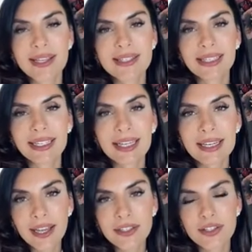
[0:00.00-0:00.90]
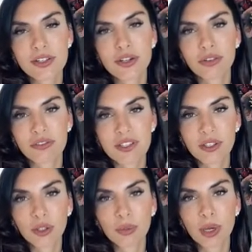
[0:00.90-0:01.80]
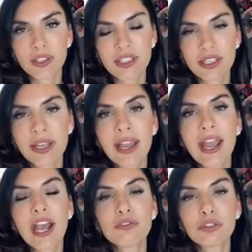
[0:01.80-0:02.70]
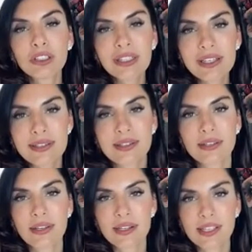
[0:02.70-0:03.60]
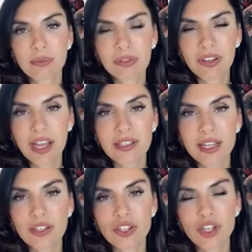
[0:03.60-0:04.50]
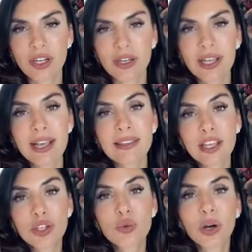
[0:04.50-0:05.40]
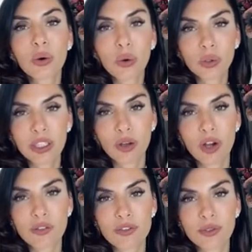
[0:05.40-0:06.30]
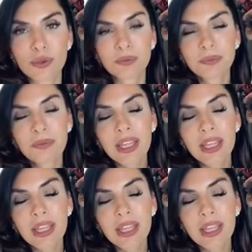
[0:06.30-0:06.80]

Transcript: is to connect to your physical body and release some of that tension that you are holding on to.